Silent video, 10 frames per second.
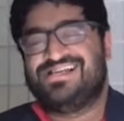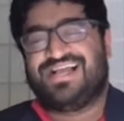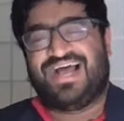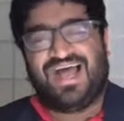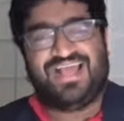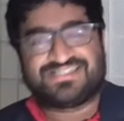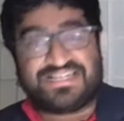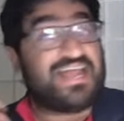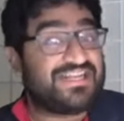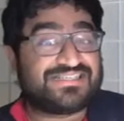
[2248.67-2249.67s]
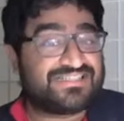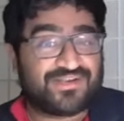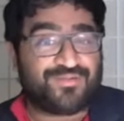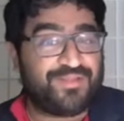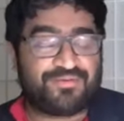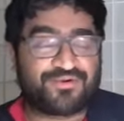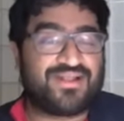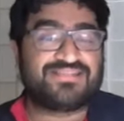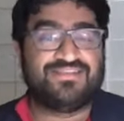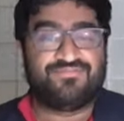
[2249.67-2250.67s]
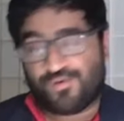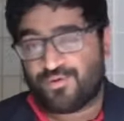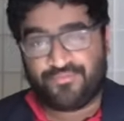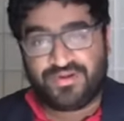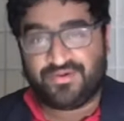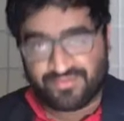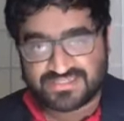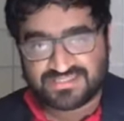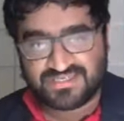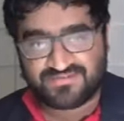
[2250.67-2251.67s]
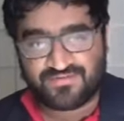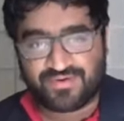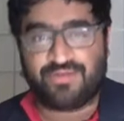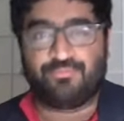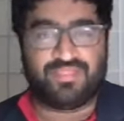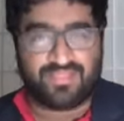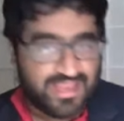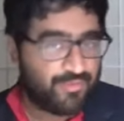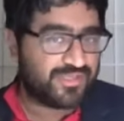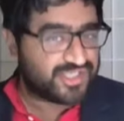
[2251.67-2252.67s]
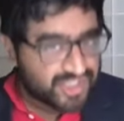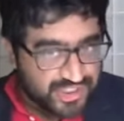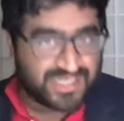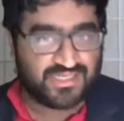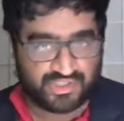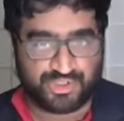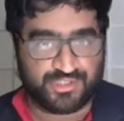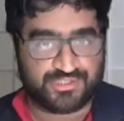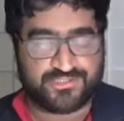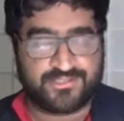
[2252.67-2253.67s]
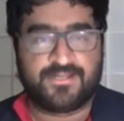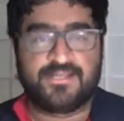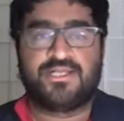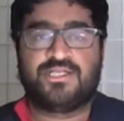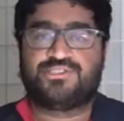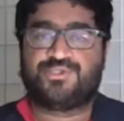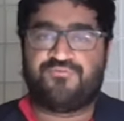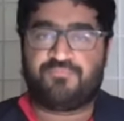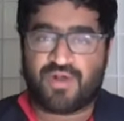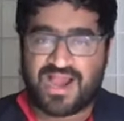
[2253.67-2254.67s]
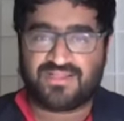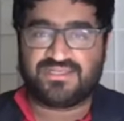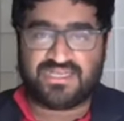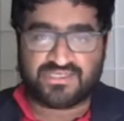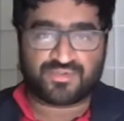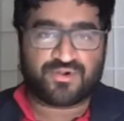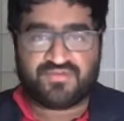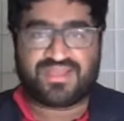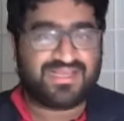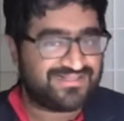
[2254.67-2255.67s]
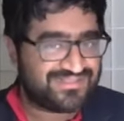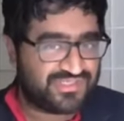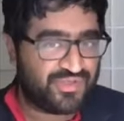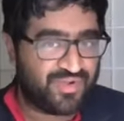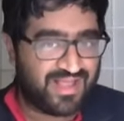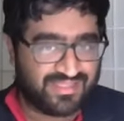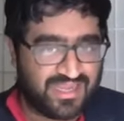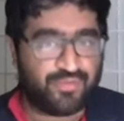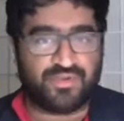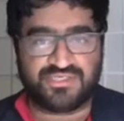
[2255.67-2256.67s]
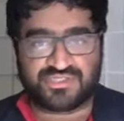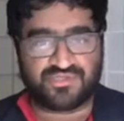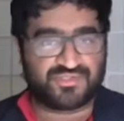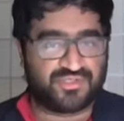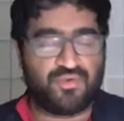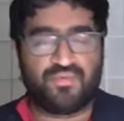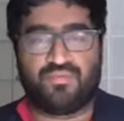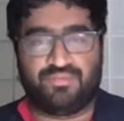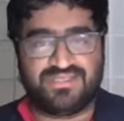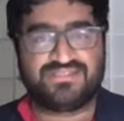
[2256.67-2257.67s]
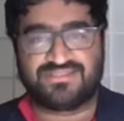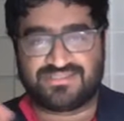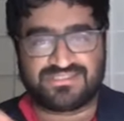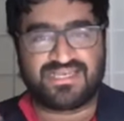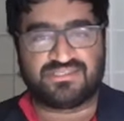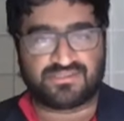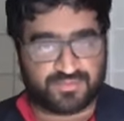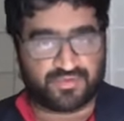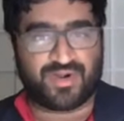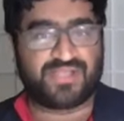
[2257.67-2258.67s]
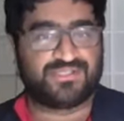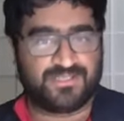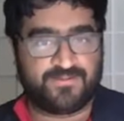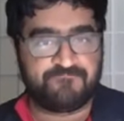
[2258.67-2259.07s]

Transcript: uh, it's not necessarily progressive or regressive, right, when language changes. So if morality is sort of akin to a language, there's no reason to say it's progressing.